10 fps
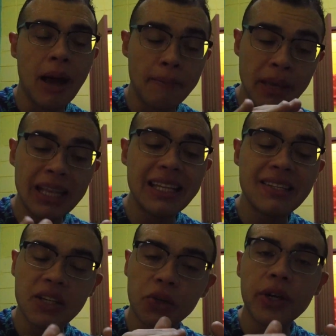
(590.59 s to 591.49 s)
a big
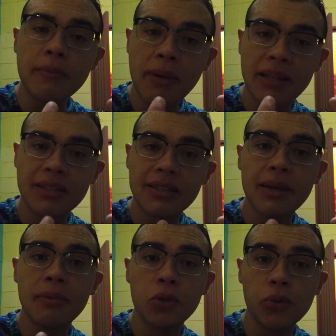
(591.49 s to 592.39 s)

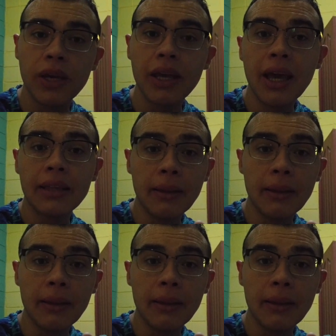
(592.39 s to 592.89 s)
discrepancy between